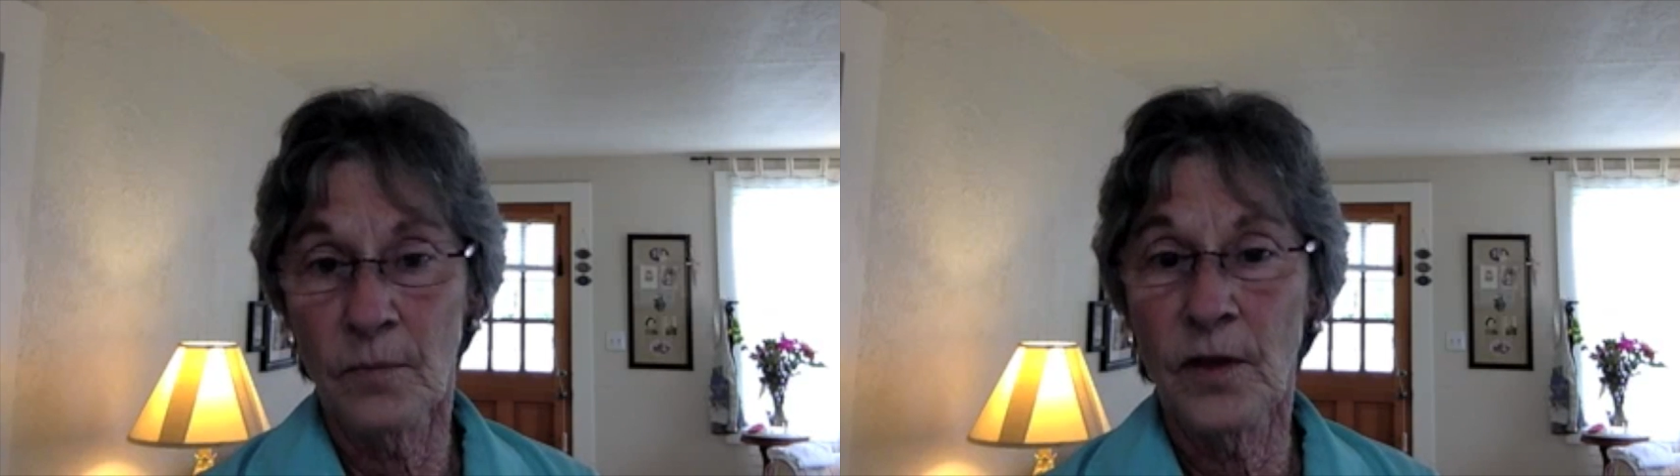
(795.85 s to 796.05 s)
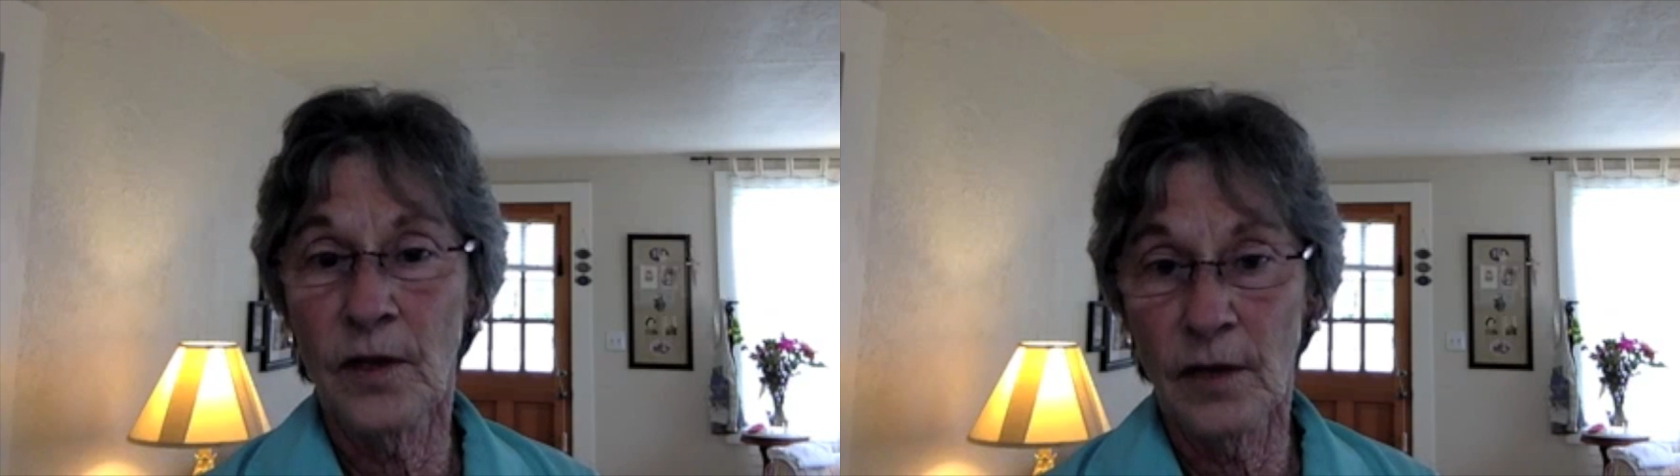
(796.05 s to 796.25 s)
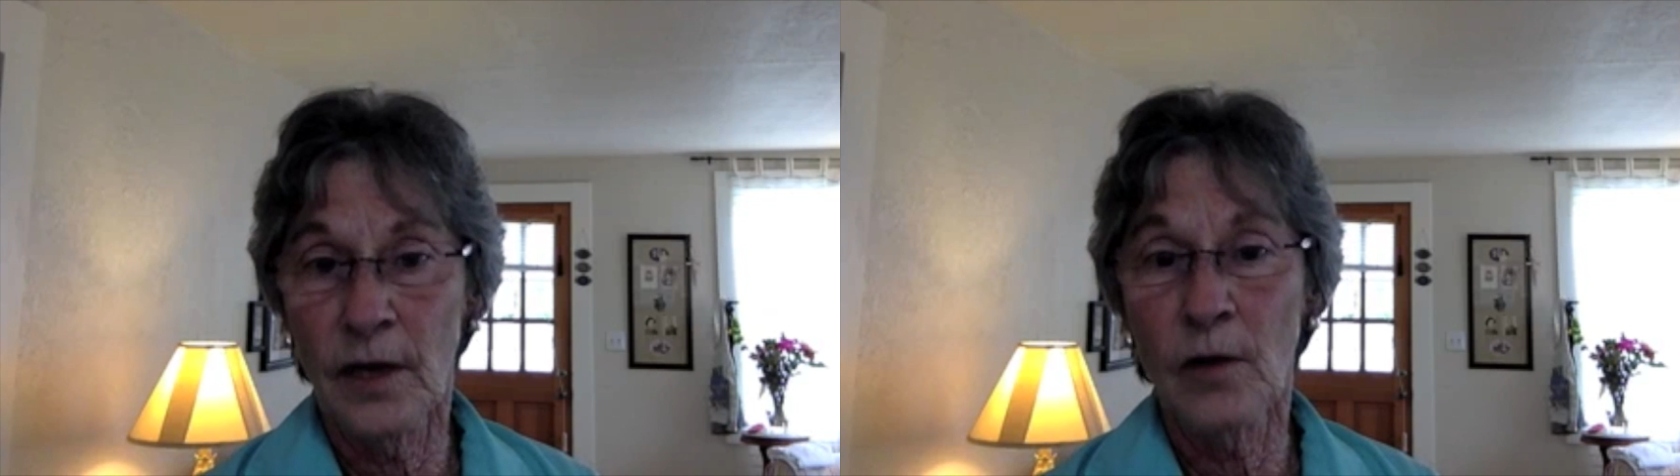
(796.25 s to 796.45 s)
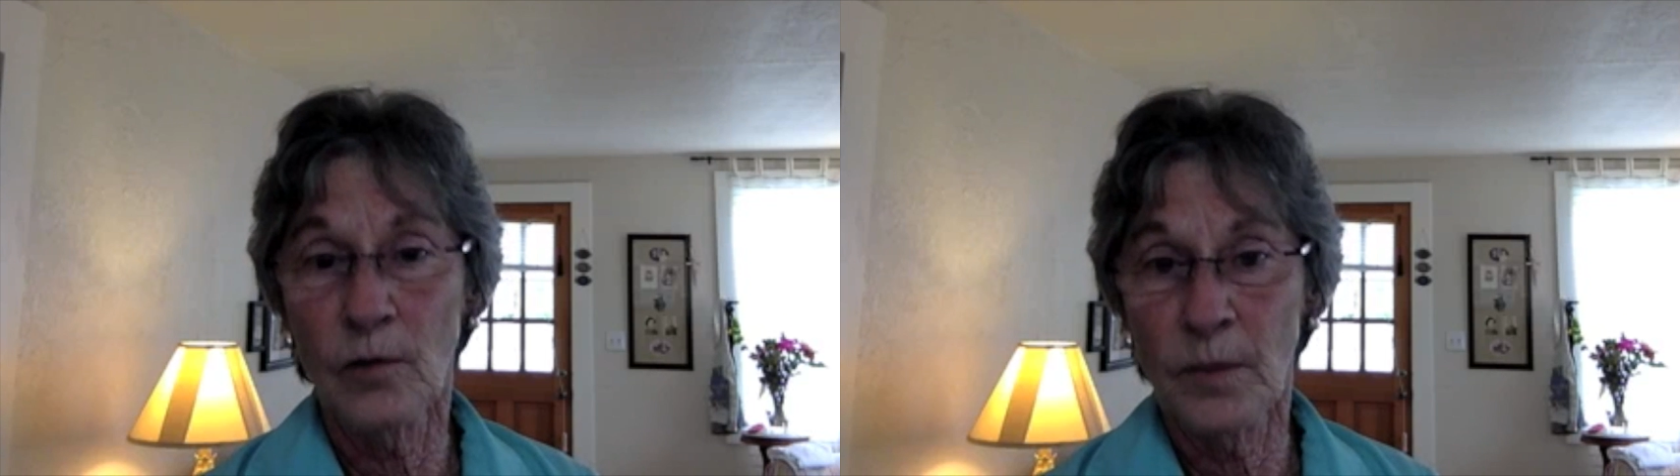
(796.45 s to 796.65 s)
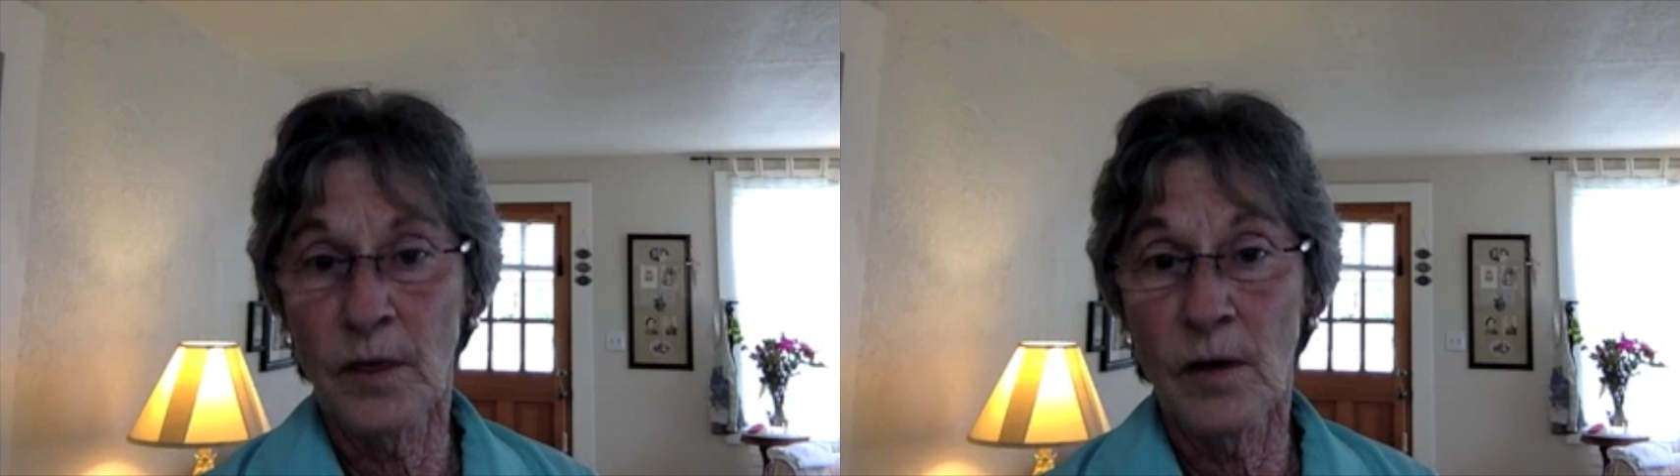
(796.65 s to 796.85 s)
something
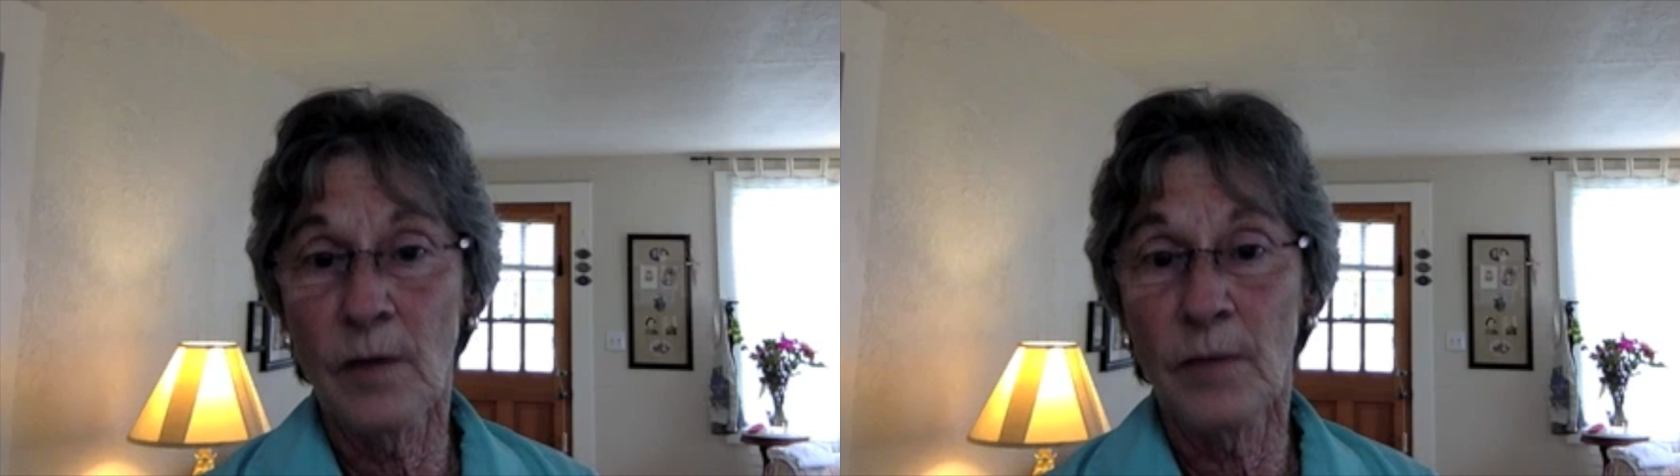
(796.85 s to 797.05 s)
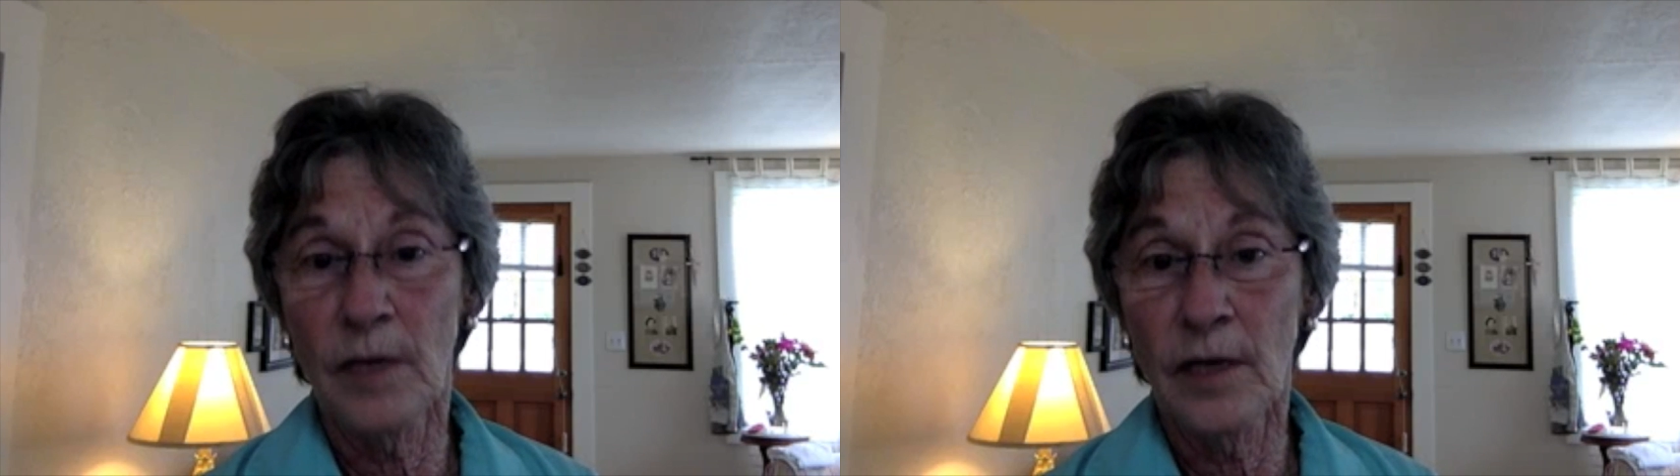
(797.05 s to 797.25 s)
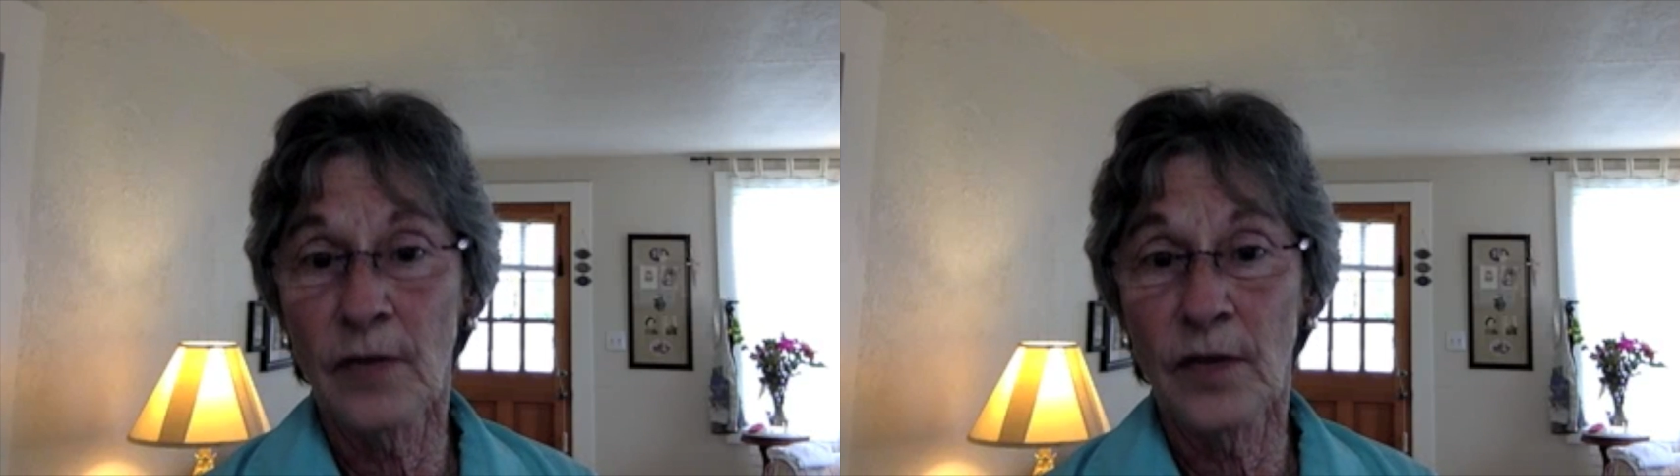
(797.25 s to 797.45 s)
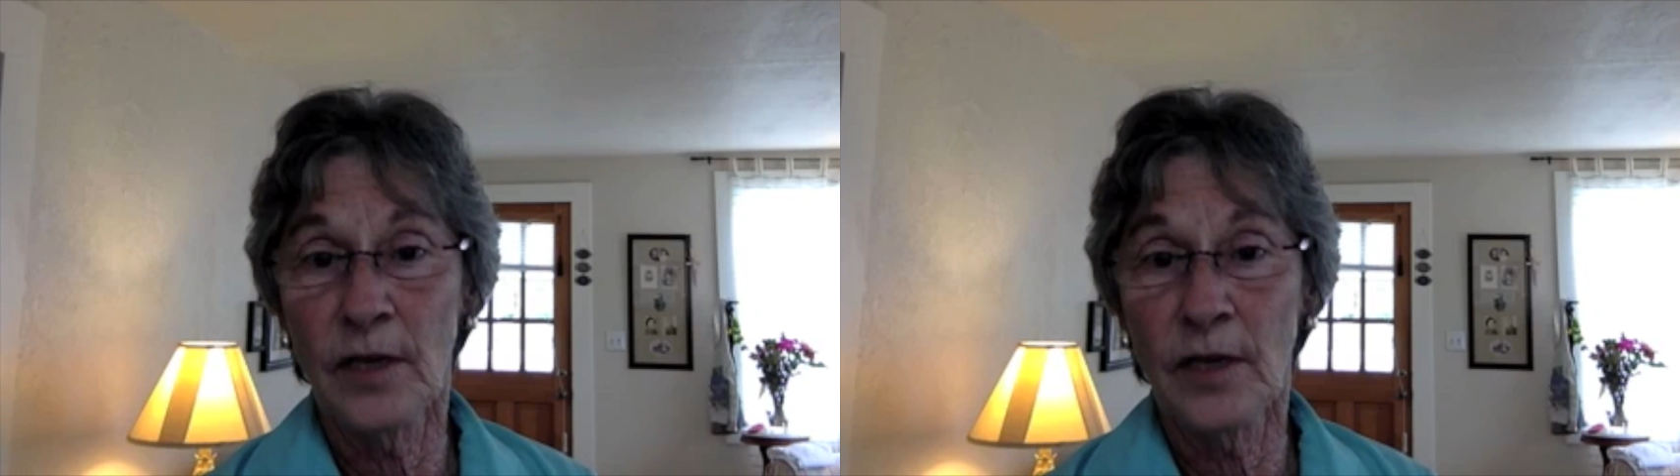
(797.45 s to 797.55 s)
that goes beyond me.